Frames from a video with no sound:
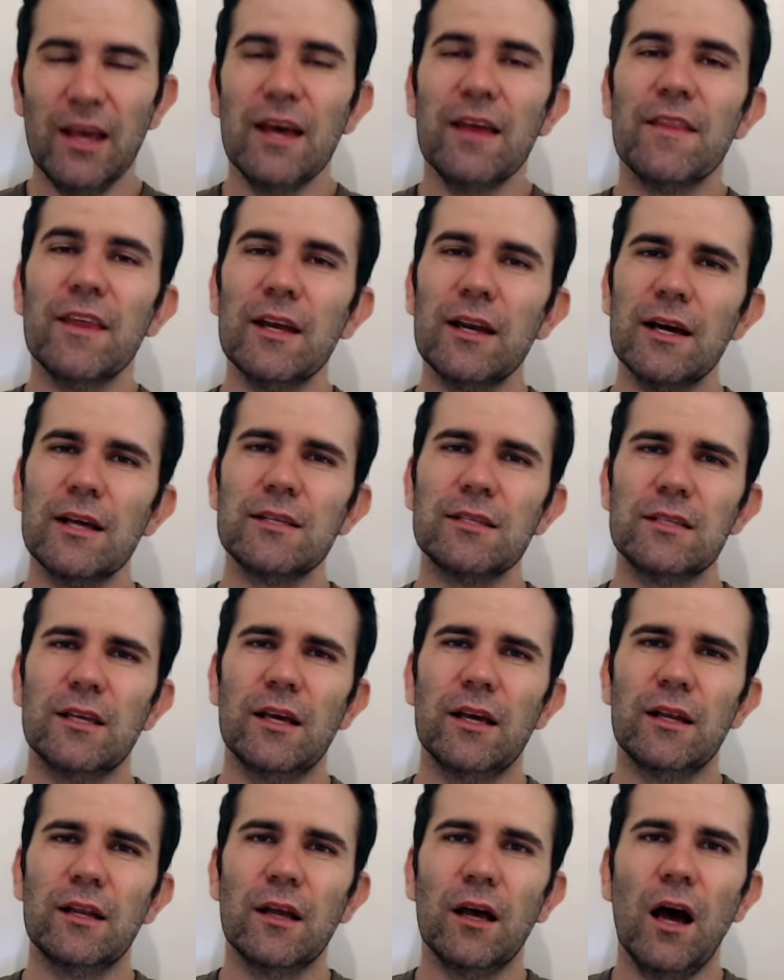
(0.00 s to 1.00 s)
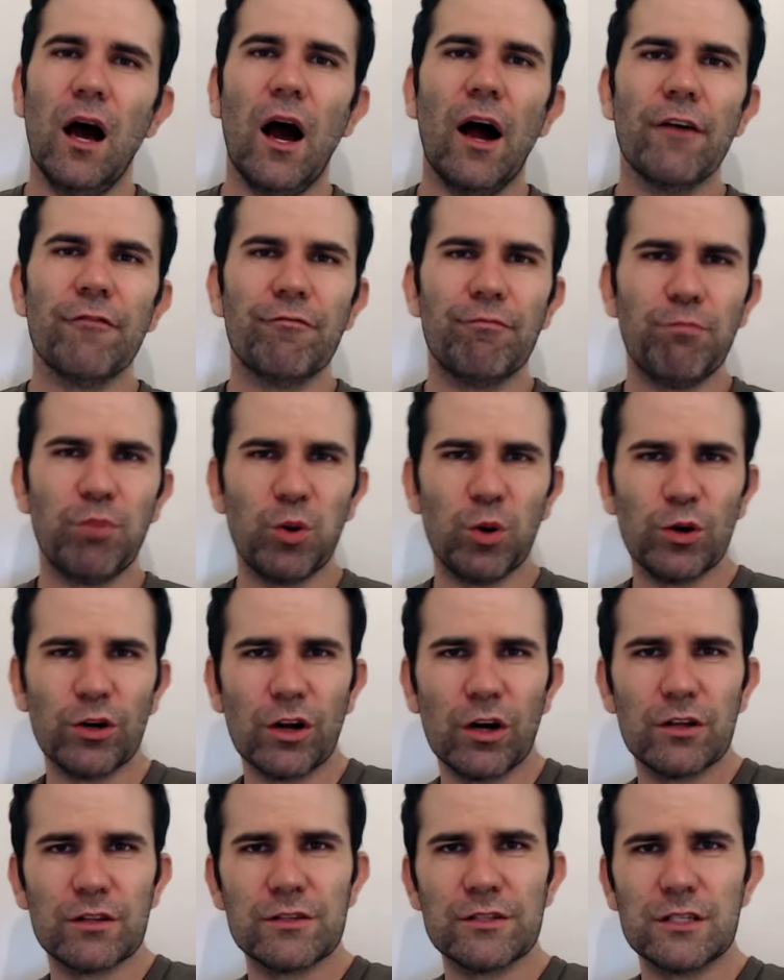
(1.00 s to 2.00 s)
Then I said, I've put
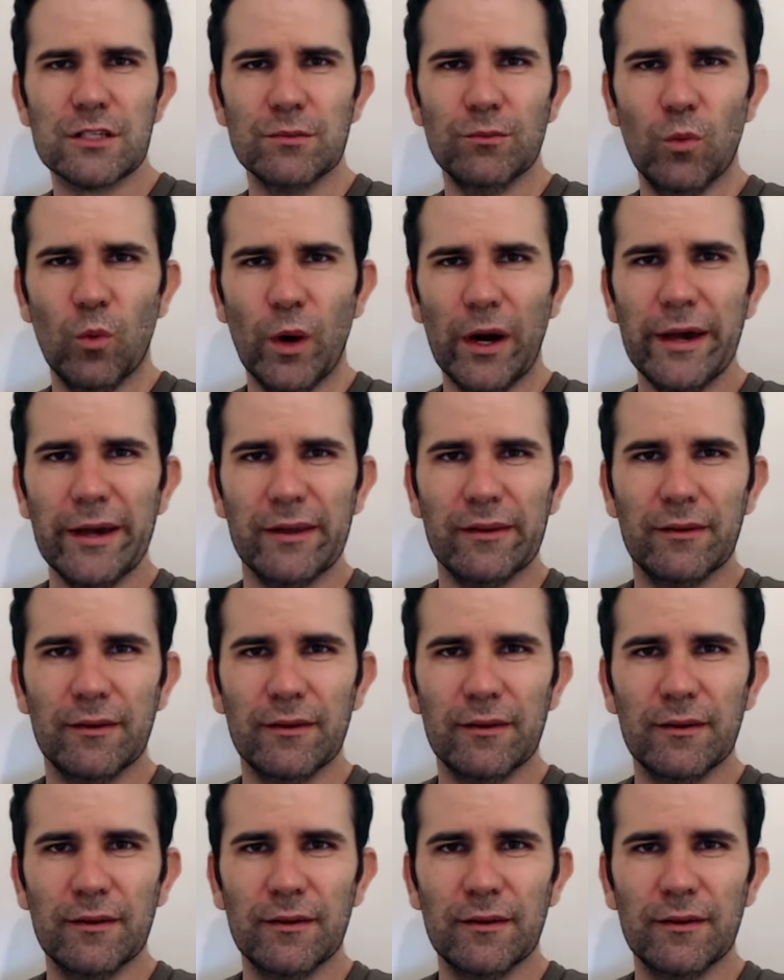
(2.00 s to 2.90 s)
on some weight.